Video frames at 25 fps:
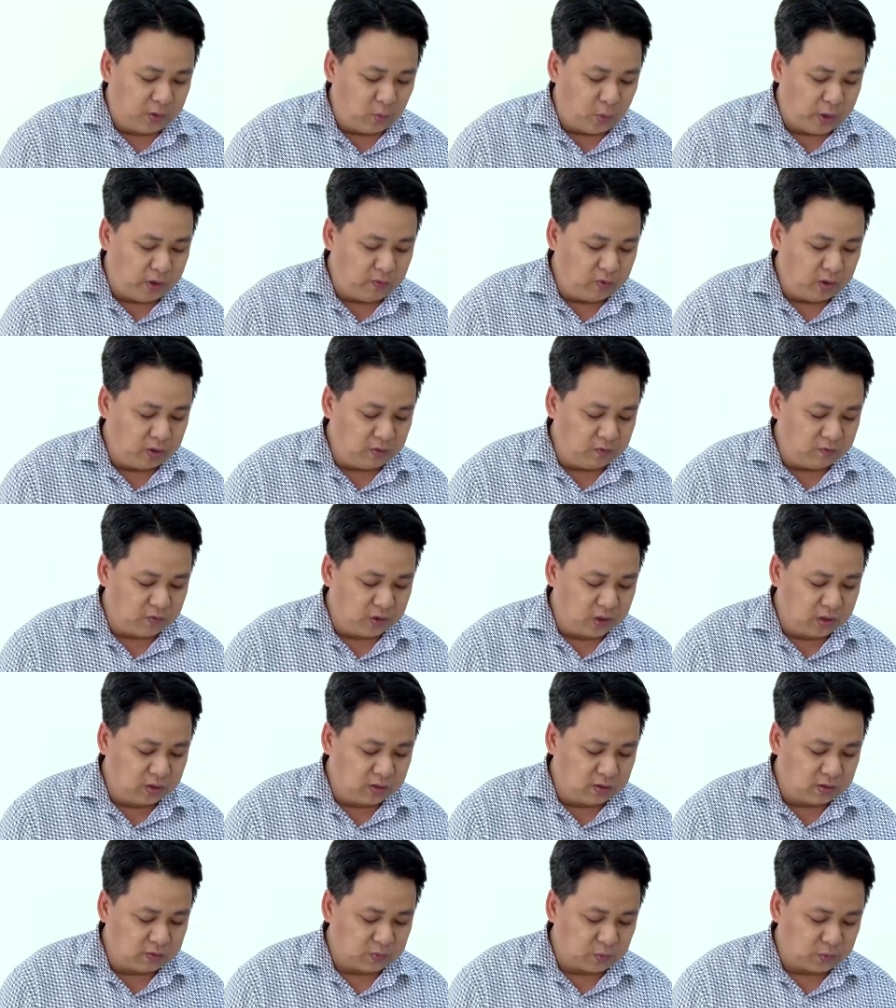is from
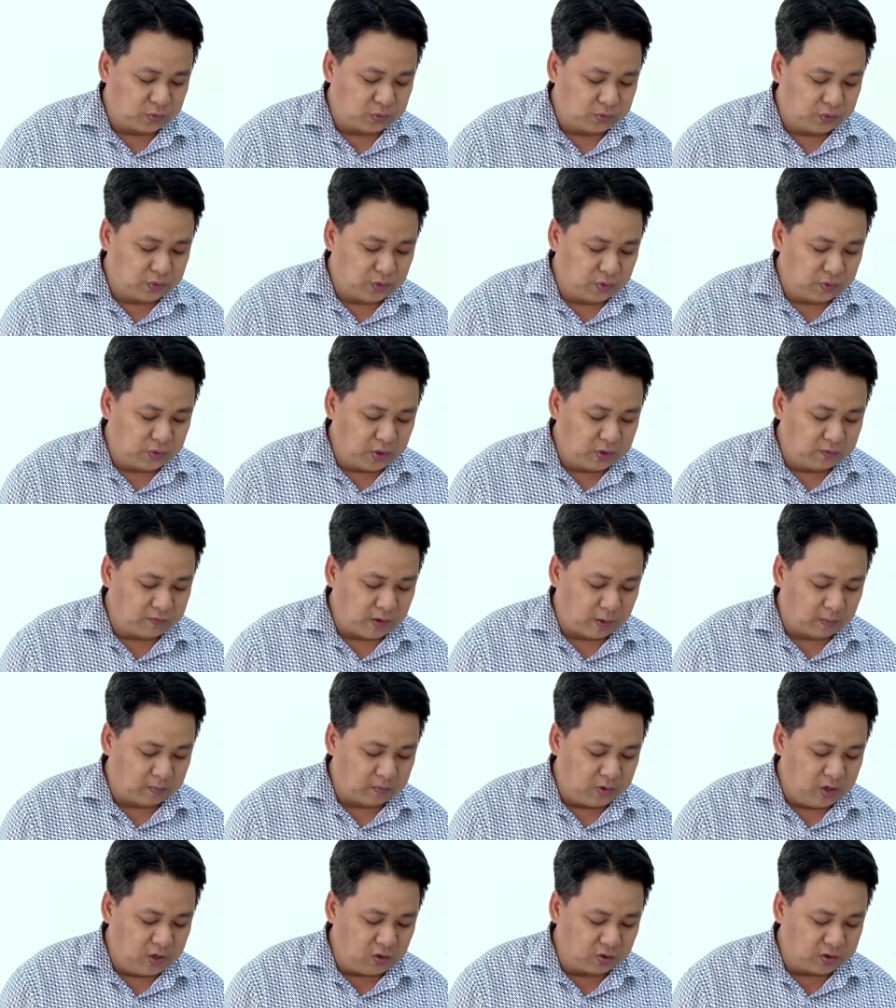June second to
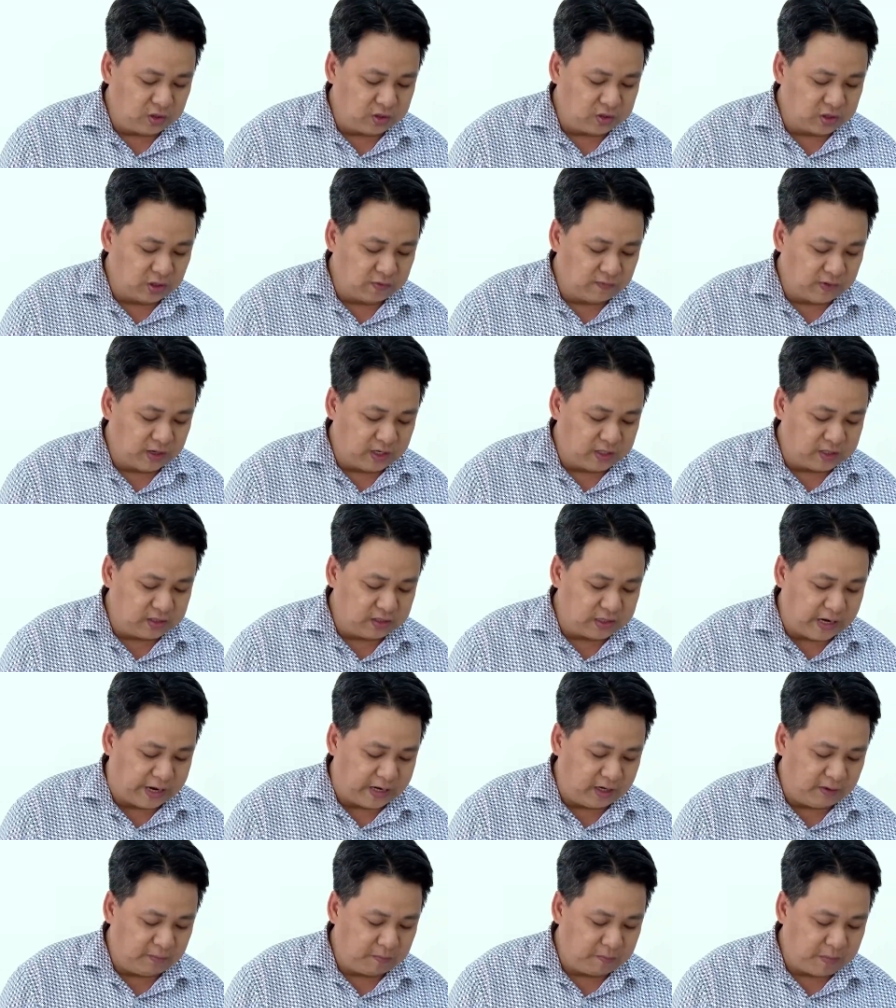June fourteenth.
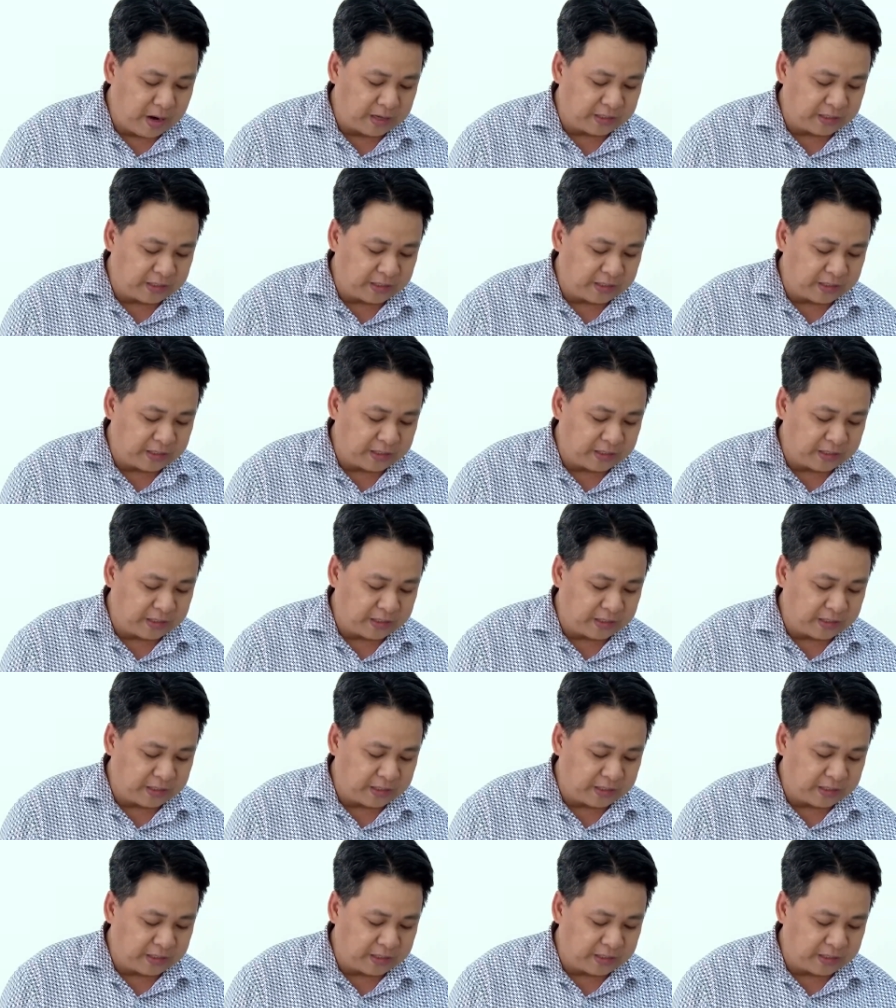It